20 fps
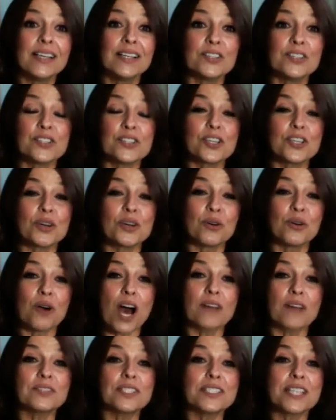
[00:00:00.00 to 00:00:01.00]
So
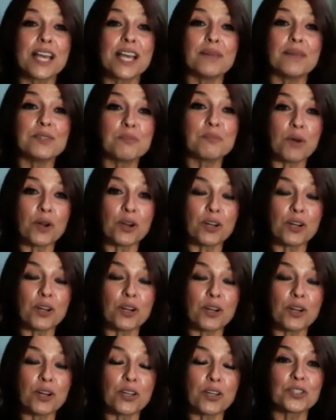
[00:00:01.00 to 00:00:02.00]
oftentimes
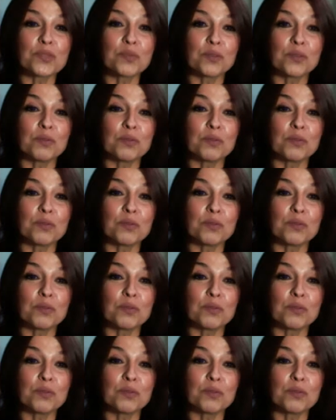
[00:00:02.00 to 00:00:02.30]
marketers